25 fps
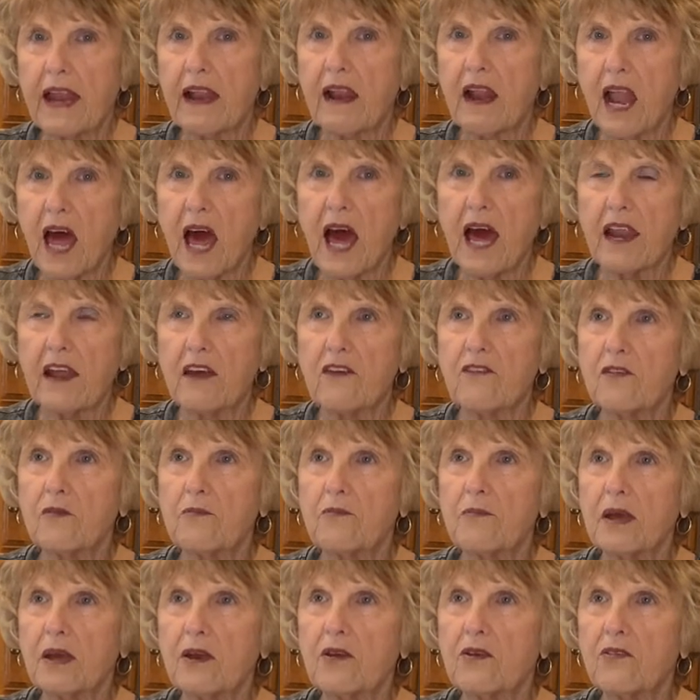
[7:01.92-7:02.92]
a lot of
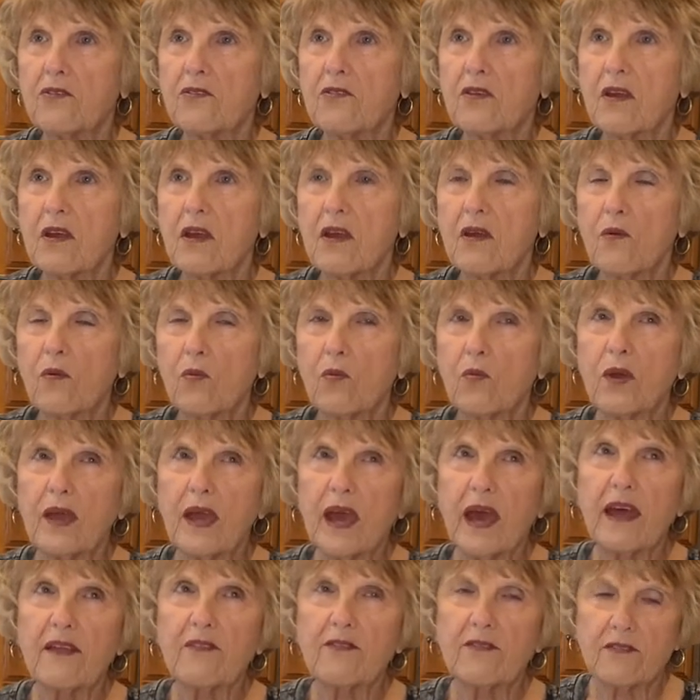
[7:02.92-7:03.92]
them because we
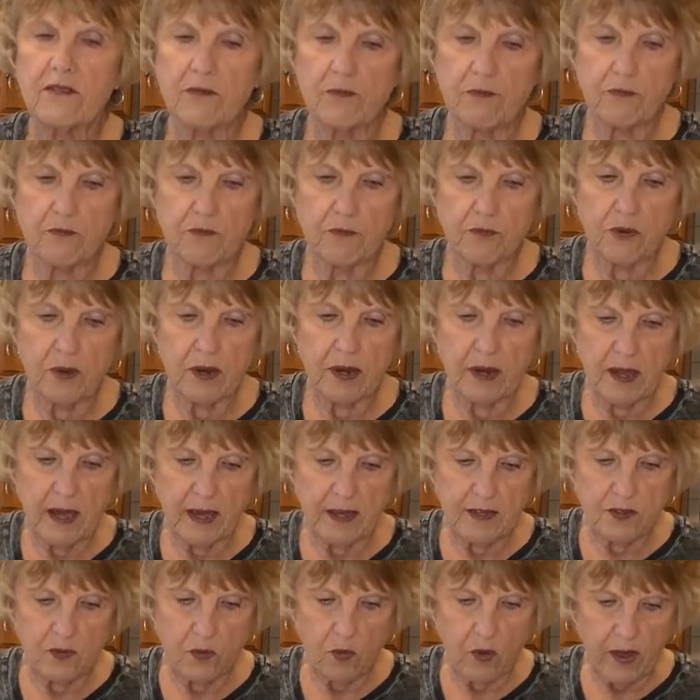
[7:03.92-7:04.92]
had some pretty
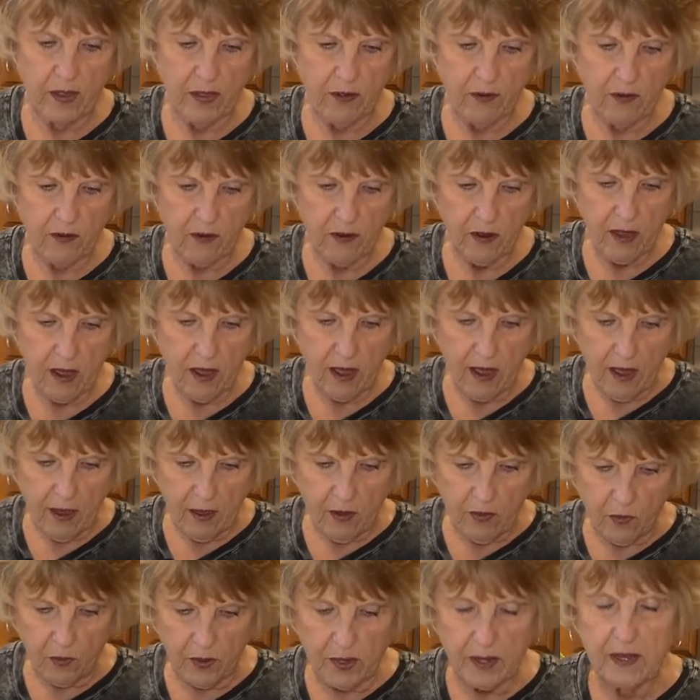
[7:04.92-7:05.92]
nice weather.
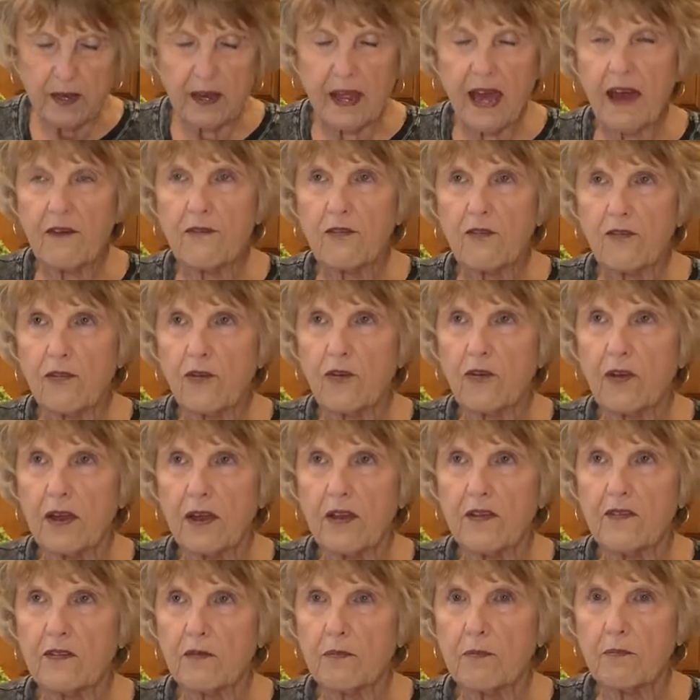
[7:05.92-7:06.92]
We did have a
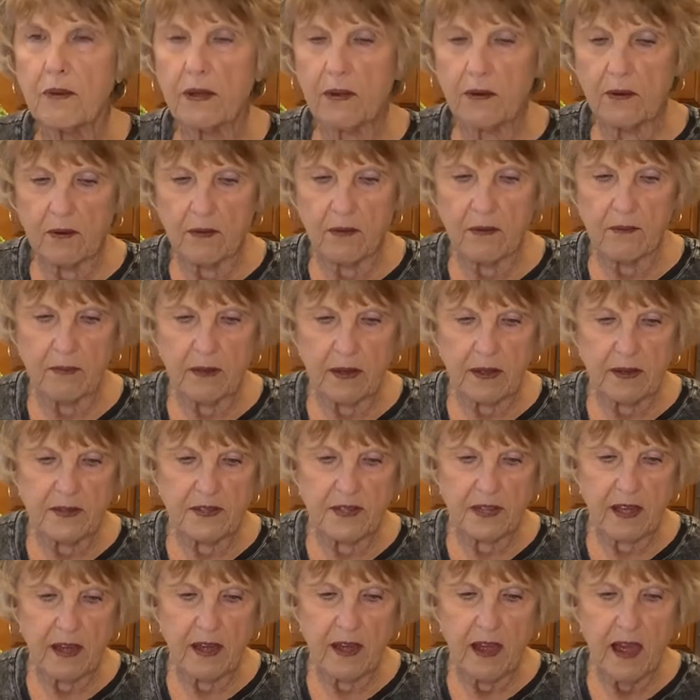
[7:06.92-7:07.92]
freeze, but,
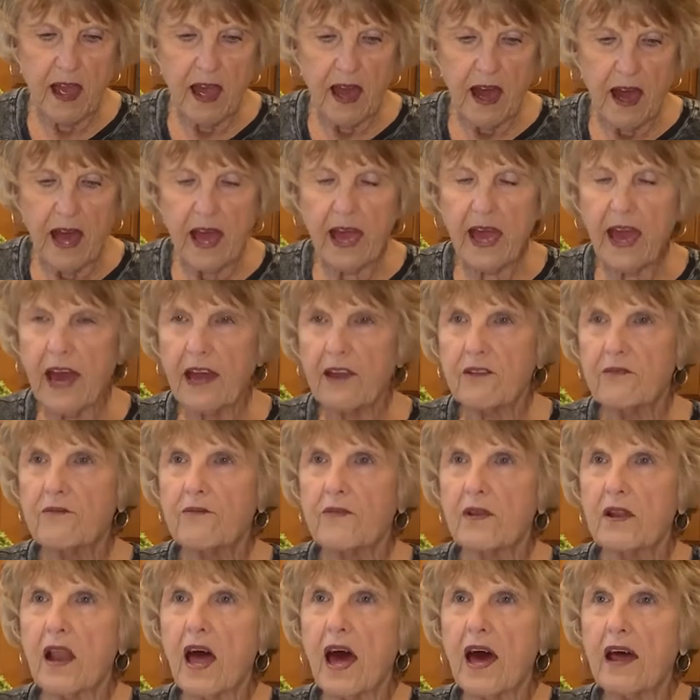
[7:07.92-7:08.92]
but uh, I had
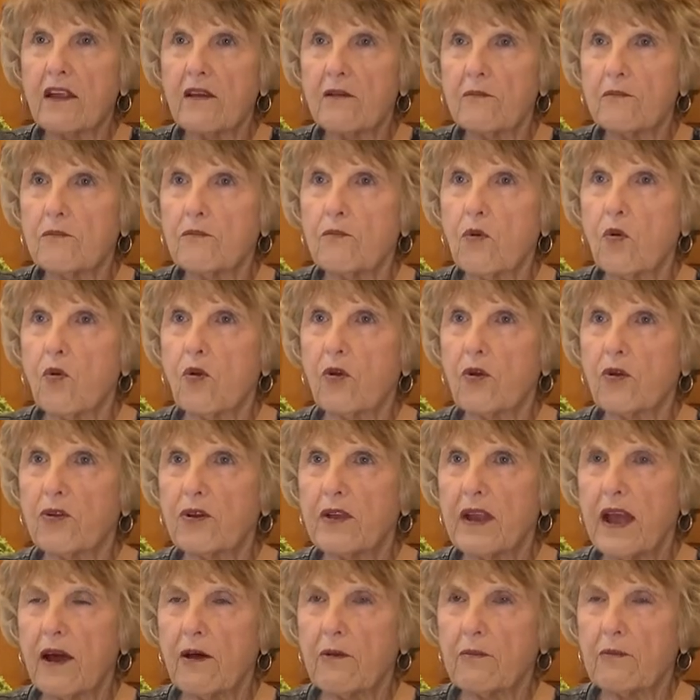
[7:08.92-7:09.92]
a lot of more
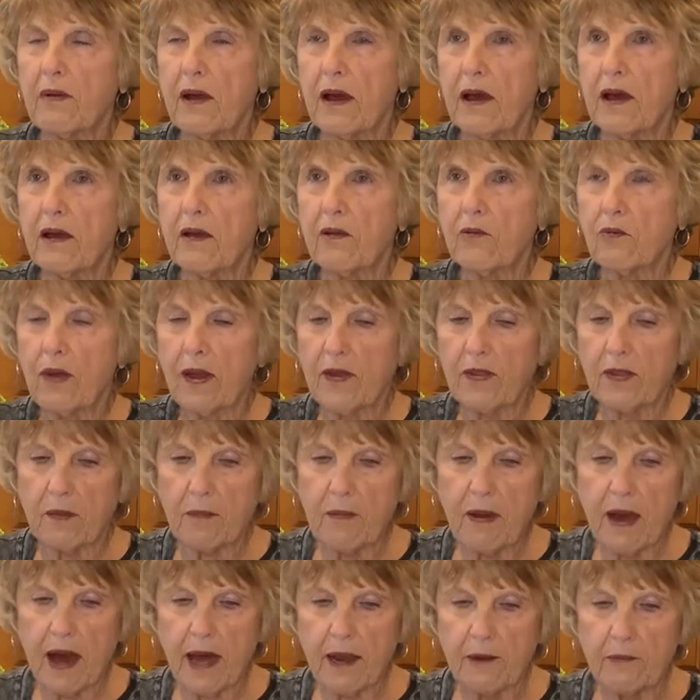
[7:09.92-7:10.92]
down by around the
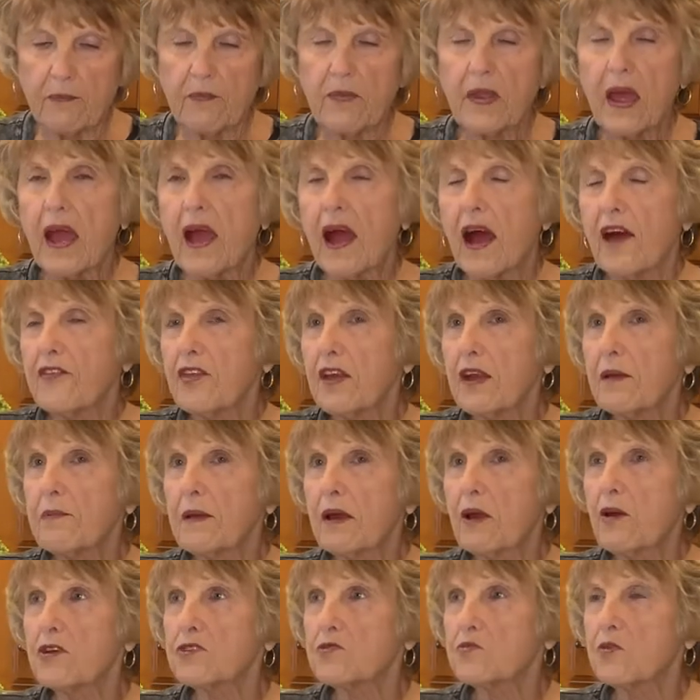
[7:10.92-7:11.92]
bottom. I think
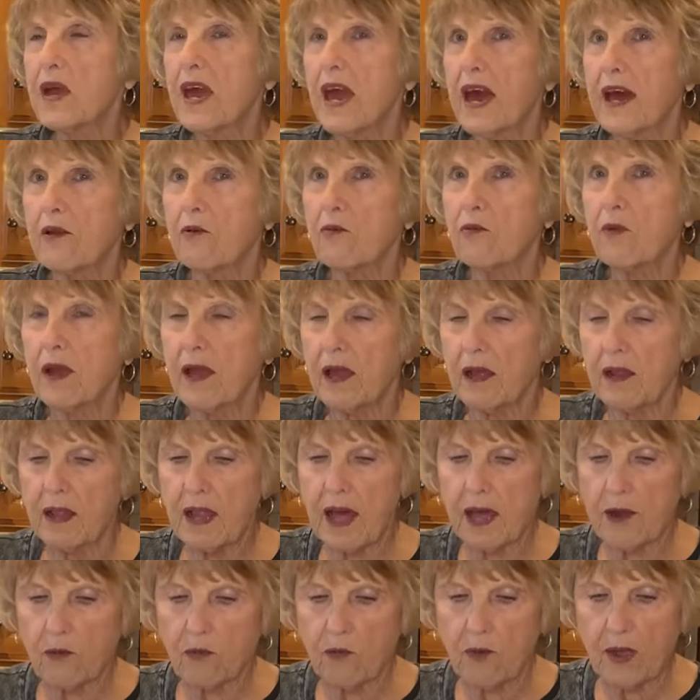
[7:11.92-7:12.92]
because we had a rain,
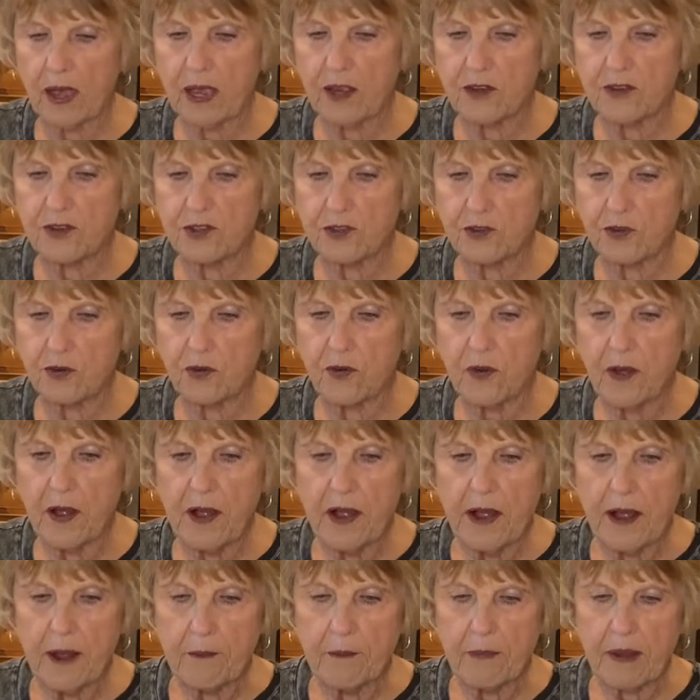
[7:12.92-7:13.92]
lot of rain too,
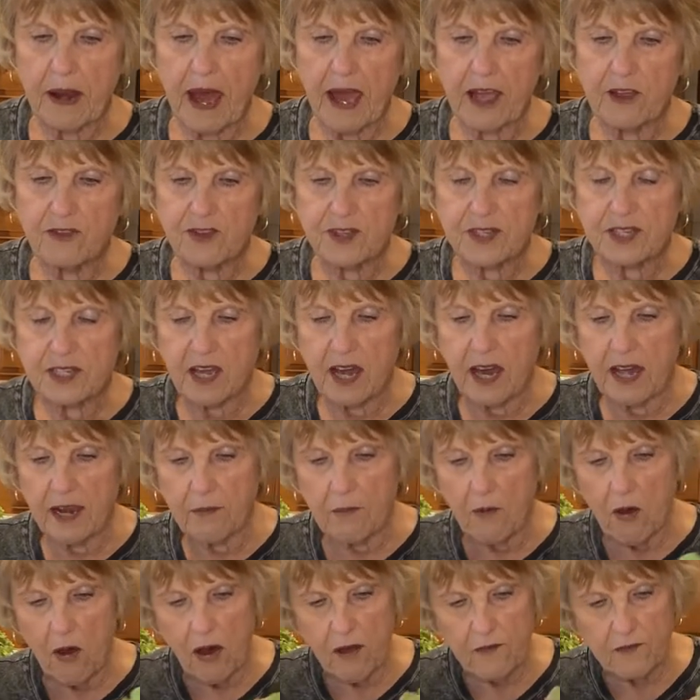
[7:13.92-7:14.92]
but I just cut
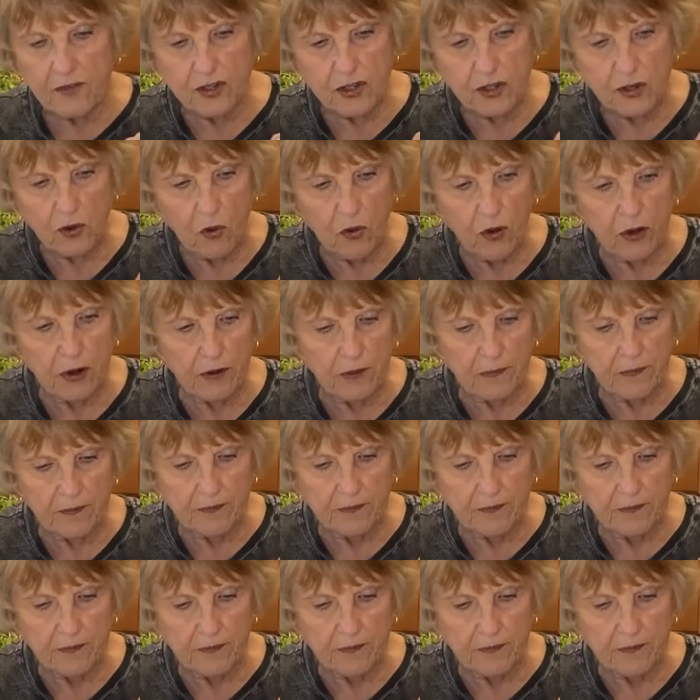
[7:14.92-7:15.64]
them off short,